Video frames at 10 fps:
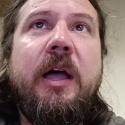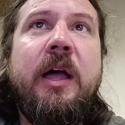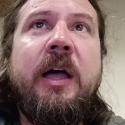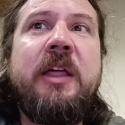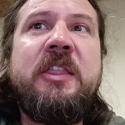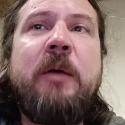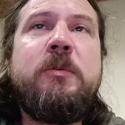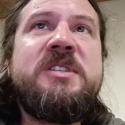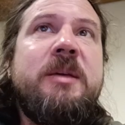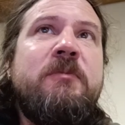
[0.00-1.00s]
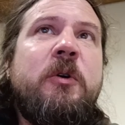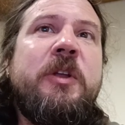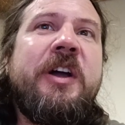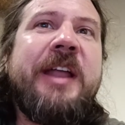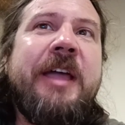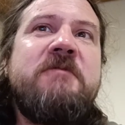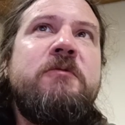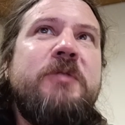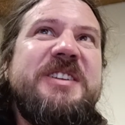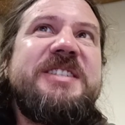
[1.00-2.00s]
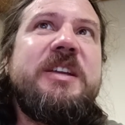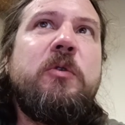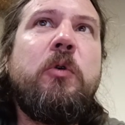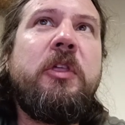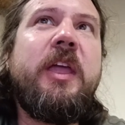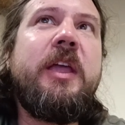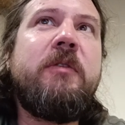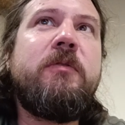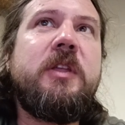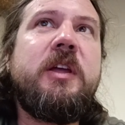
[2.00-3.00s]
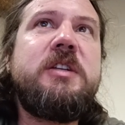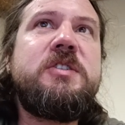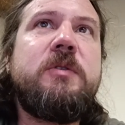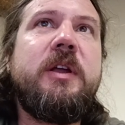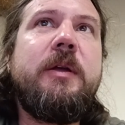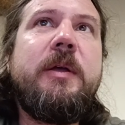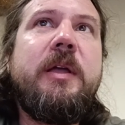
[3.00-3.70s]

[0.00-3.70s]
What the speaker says: that was them voting on every single thing for the country.